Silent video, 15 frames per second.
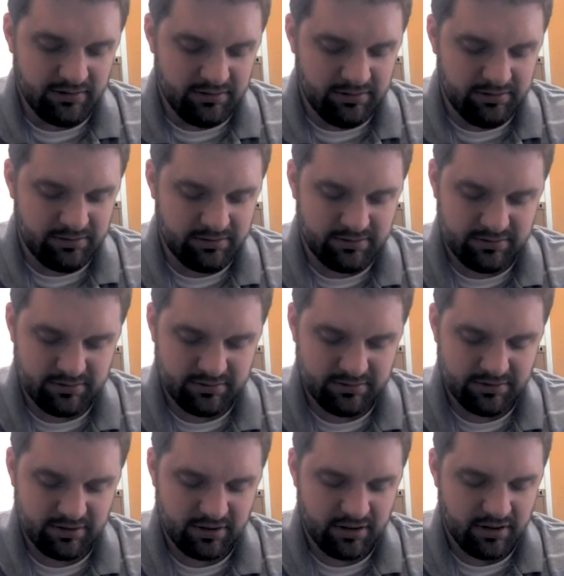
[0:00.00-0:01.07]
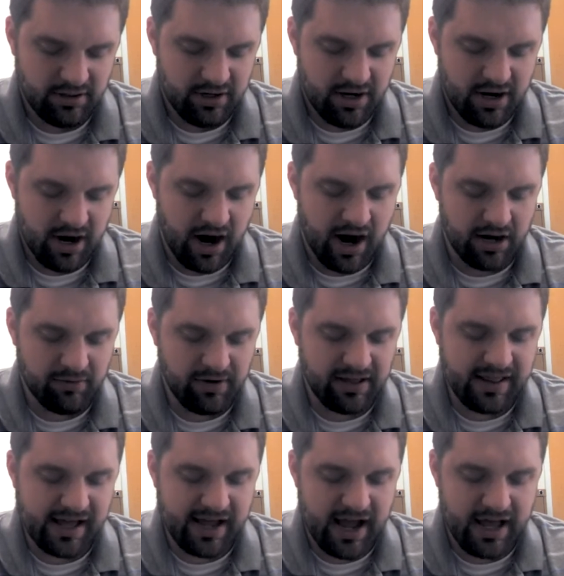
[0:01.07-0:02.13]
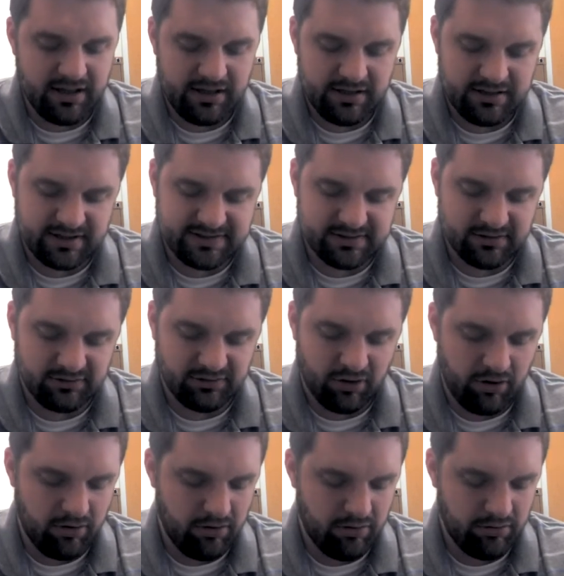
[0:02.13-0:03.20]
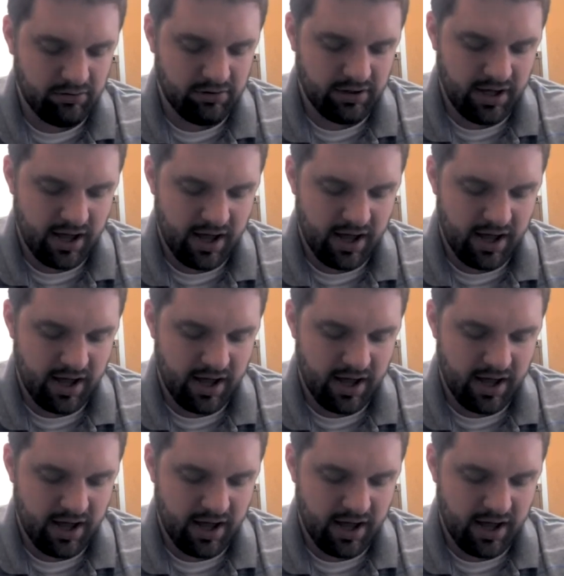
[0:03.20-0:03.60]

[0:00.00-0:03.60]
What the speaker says: All right, a ring-like island, that's an atoll.